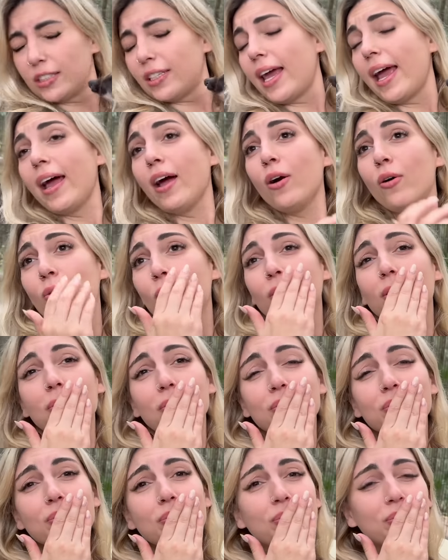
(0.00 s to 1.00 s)
Ow.
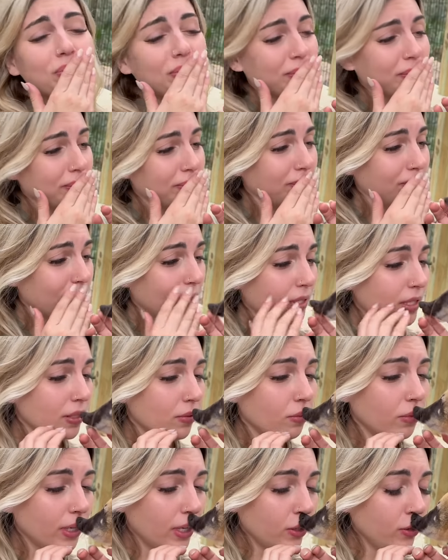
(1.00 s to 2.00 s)

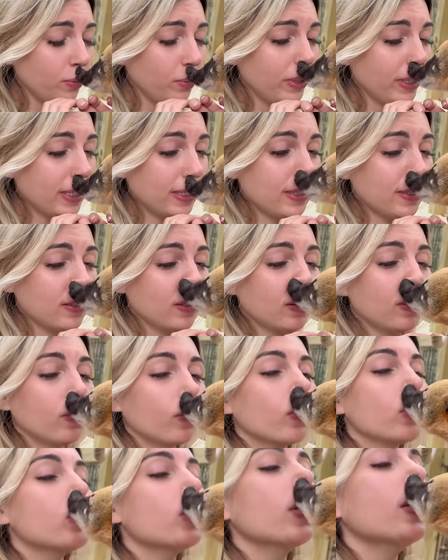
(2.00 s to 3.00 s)
Can you please?
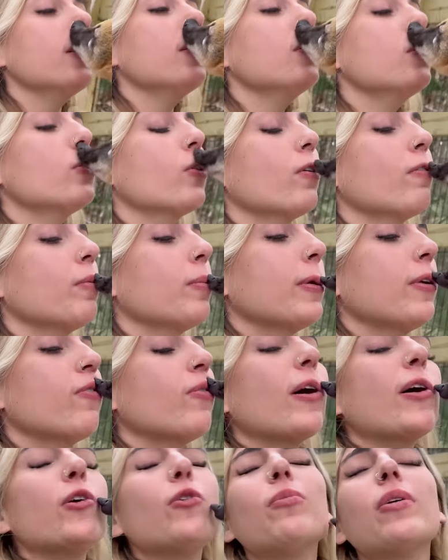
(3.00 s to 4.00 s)
We're trying to show everybody
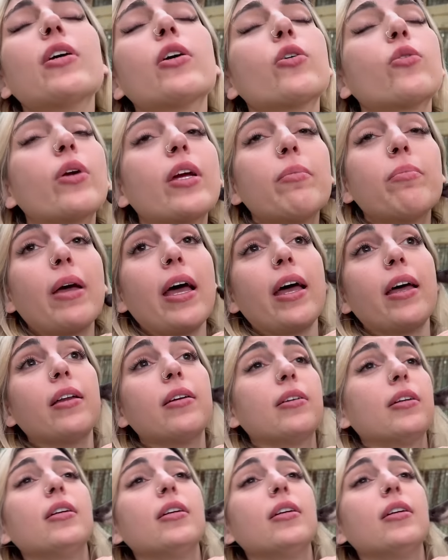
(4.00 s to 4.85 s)
why you make a great pet.